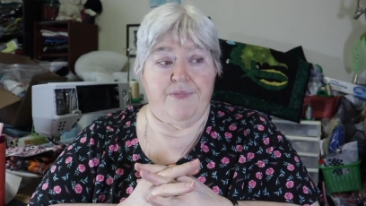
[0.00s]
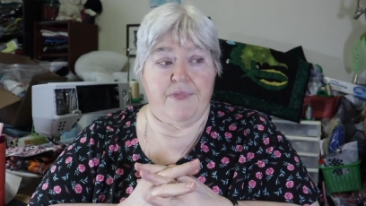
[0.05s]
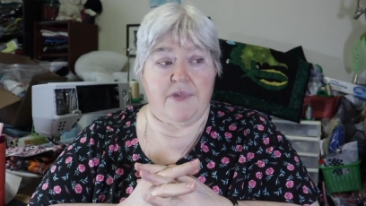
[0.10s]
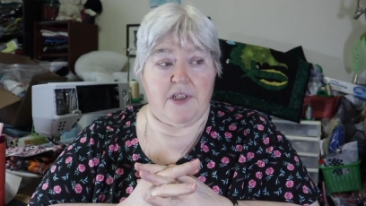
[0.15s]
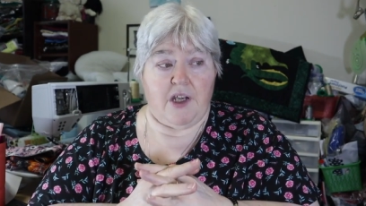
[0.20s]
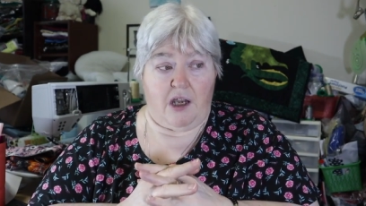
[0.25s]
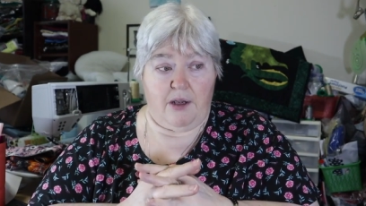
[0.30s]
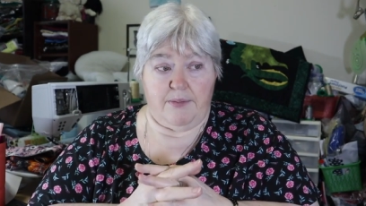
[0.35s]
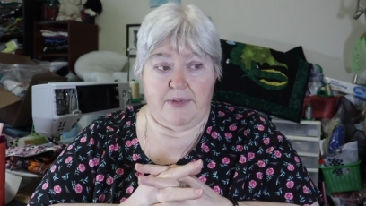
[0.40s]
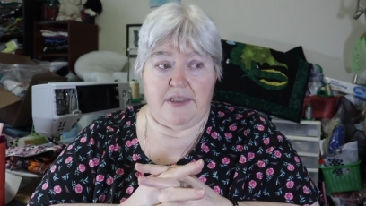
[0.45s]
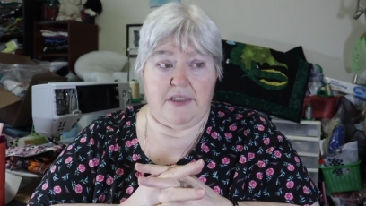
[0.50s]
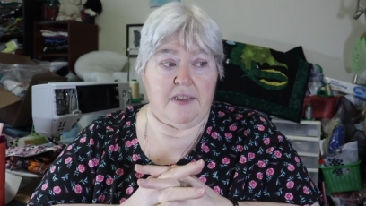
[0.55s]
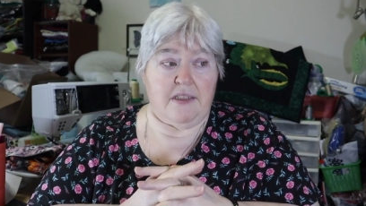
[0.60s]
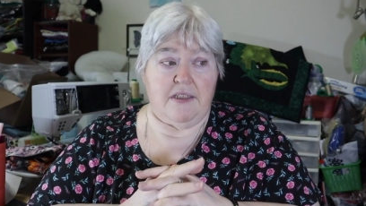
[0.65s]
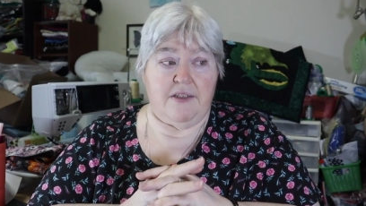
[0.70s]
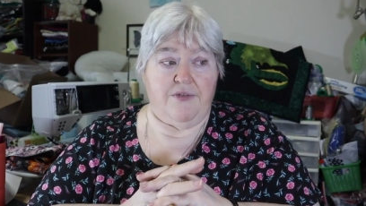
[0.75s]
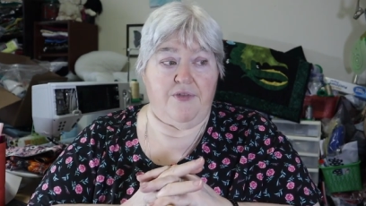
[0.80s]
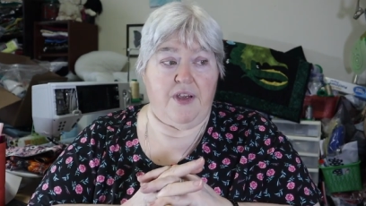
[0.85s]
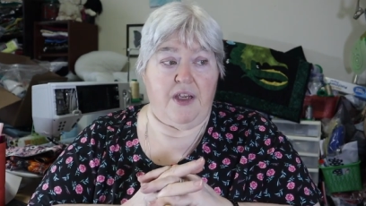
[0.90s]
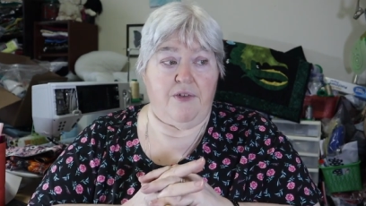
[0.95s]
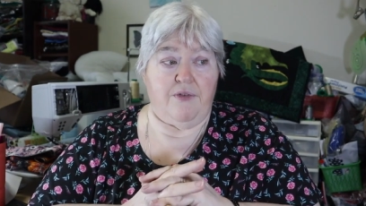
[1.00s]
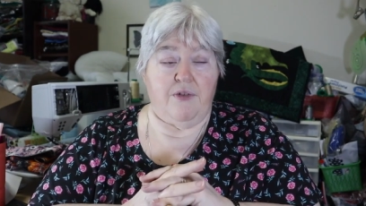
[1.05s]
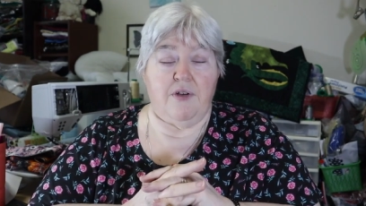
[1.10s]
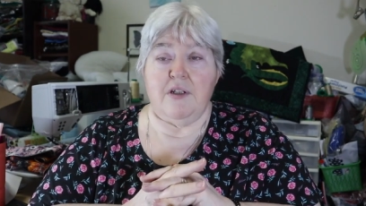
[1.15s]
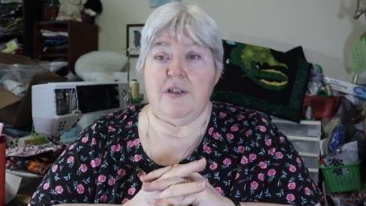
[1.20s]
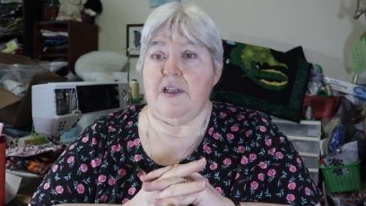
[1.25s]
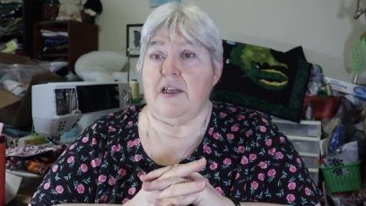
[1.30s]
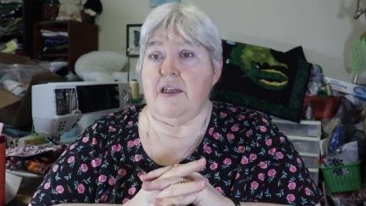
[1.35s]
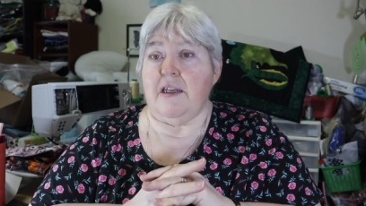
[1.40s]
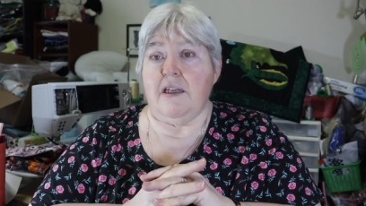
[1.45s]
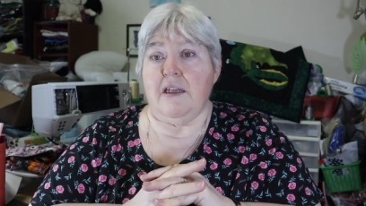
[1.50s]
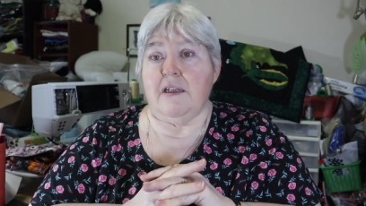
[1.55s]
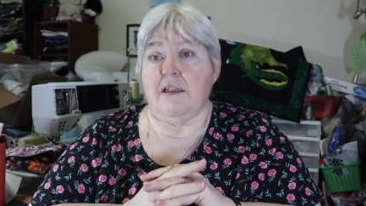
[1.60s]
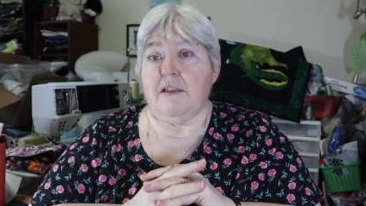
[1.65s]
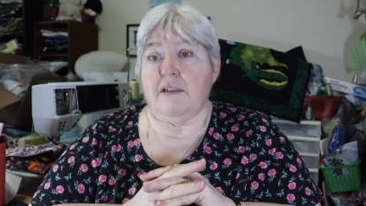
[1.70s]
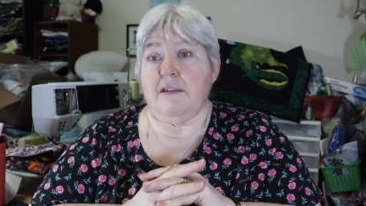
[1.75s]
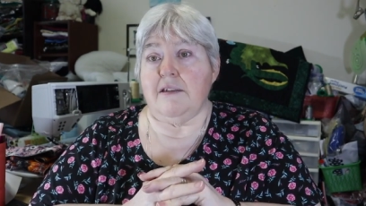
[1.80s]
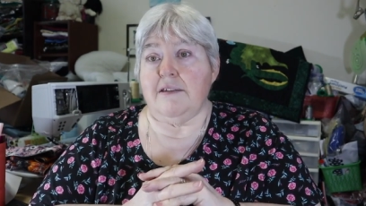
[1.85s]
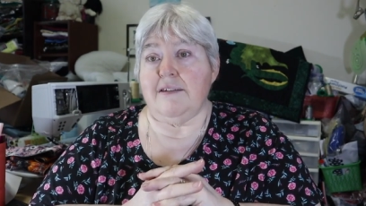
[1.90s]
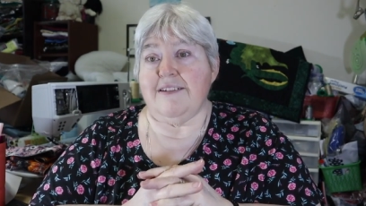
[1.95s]
Thomas's favorite,
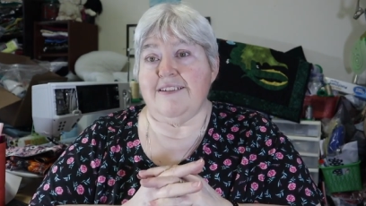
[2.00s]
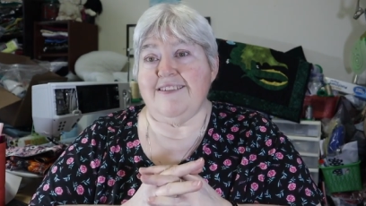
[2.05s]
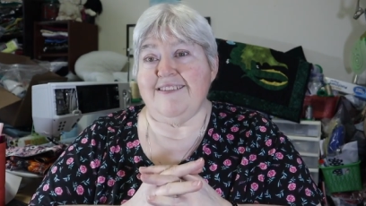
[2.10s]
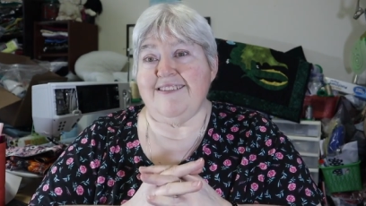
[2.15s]
and